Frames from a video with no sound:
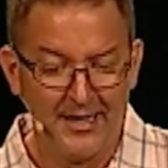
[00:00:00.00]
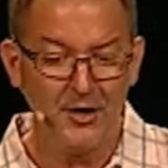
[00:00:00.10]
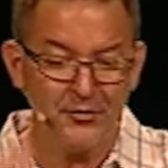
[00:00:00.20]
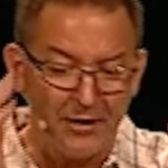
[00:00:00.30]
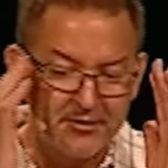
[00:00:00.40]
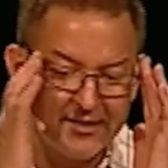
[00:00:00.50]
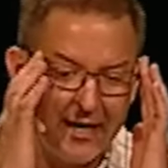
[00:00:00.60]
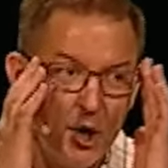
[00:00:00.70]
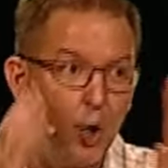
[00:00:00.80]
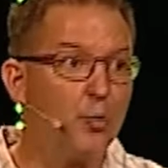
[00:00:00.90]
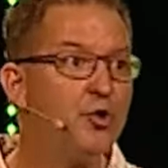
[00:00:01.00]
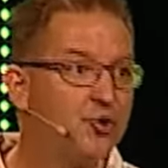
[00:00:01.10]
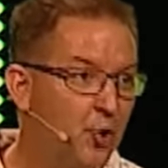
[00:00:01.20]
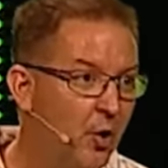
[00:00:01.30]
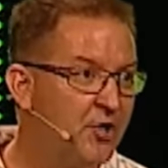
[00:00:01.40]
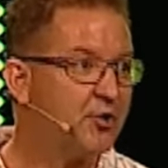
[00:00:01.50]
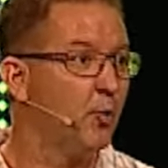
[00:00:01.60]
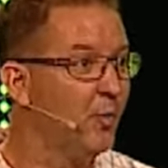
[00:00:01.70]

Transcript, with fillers: Here's what I would say Rejoice